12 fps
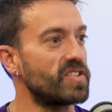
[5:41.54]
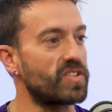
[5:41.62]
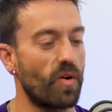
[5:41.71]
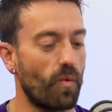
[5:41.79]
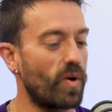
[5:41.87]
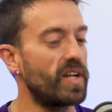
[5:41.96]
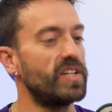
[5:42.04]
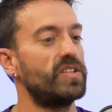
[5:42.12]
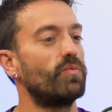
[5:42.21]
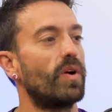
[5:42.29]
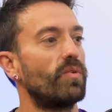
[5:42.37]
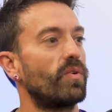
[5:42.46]
So
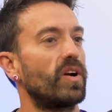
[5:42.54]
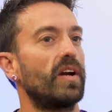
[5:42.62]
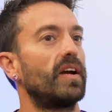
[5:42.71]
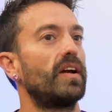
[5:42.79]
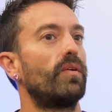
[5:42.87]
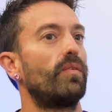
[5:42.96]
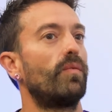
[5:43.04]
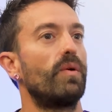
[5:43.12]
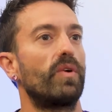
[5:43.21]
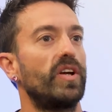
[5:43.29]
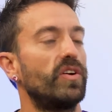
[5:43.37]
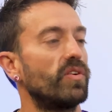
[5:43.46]
what
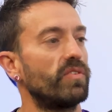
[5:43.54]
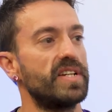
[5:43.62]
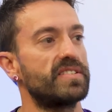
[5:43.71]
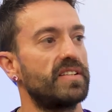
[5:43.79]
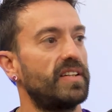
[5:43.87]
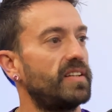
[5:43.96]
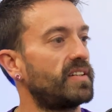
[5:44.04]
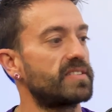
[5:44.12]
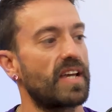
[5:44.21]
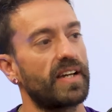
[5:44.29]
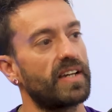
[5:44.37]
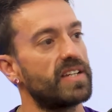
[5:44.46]
were your
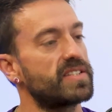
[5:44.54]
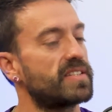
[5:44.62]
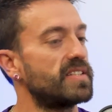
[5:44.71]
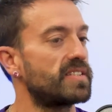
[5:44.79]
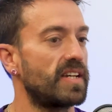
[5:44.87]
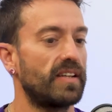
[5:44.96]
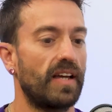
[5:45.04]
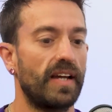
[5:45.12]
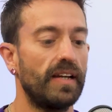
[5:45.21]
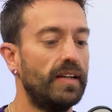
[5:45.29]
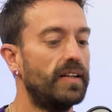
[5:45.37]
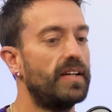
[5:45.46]
reasonings, I guess, to say
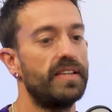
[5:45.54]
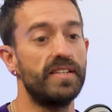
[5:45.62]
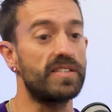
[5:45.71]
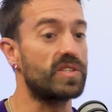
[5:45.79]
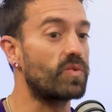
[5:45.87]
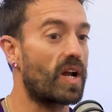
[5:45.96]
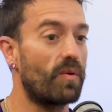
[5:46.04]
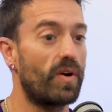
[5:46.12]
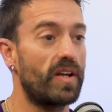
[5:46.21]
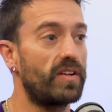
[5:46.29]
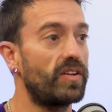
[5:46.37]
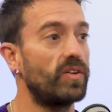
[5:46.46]
like, this is what I
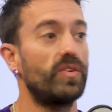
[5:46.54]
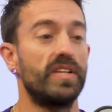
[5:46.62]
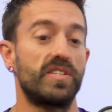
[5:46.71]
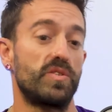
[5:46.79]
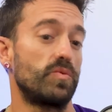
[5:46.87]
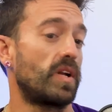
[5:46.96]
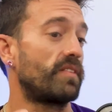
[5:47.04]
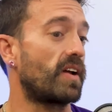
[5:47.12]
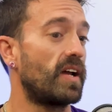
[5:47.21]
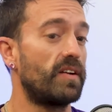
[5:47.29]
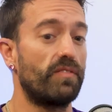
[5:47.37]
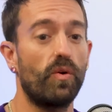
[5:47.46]
want to do, this is what I've
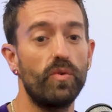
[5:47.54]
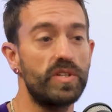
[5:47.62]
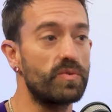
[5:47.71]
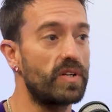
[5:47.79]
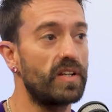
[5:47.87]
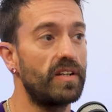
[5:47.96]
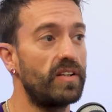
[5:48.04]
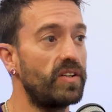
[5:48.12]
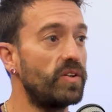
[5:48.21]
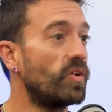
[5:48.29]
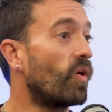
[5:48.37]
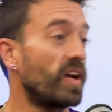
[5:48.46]
kind of always wanted to
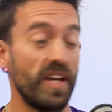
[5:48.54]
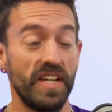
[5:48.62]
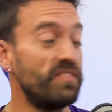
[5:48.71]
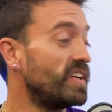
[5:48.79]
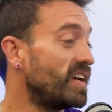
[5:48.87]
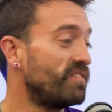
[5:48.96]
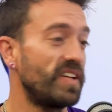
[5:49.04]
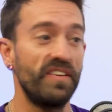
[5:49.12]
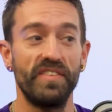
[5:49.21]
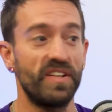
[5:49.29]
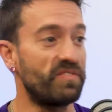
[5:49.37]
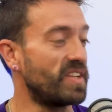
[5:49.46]
do, or
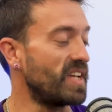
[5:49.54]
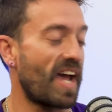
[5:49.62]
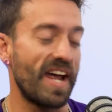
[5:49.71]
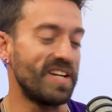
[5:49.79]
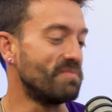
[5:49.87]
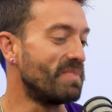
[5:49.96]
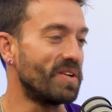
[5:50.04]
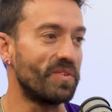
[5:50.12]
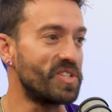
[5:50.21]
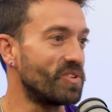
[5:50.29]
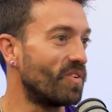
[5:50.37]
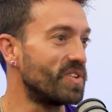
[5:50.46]
even if it hadn't been
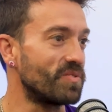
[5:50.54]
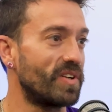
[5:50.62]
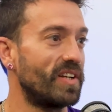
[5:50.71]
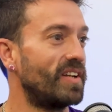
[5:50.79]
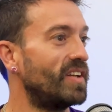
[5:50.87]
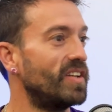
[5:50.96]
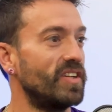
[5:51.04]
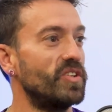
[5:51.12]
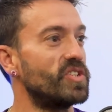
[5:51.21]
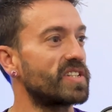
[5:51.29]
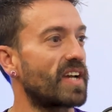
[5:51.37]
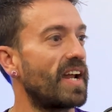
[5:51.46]
what you always wanted to do,
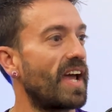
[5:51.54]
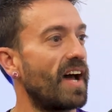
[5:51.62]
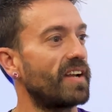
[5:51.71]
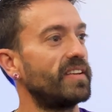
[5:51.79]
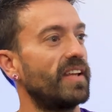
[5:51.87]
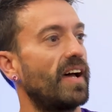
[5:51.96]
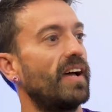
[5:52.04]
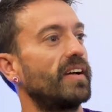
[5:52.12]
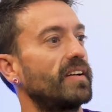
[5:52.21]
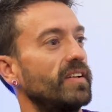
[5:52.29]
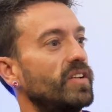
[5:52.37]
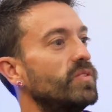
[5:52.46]
just kind of how did that,
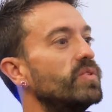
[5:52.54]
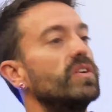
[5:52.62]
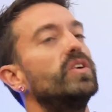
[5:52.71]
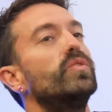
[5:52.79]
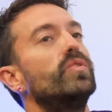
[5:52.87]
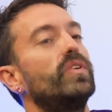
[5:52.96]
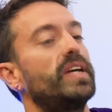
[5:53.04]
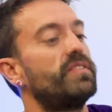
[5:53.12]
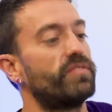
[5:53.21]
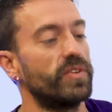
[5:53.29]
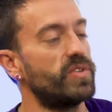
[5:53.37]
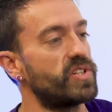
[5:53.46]
who
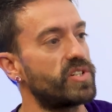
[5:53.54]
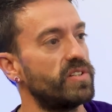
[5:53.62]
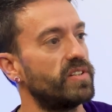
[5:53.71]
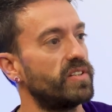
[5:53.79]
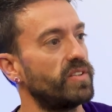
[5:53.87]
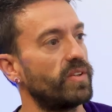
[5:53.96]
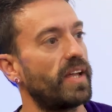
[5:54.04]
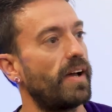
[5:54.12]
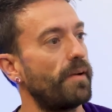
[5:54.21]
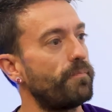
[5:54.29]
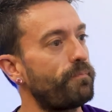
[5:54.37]
influenced you to do that?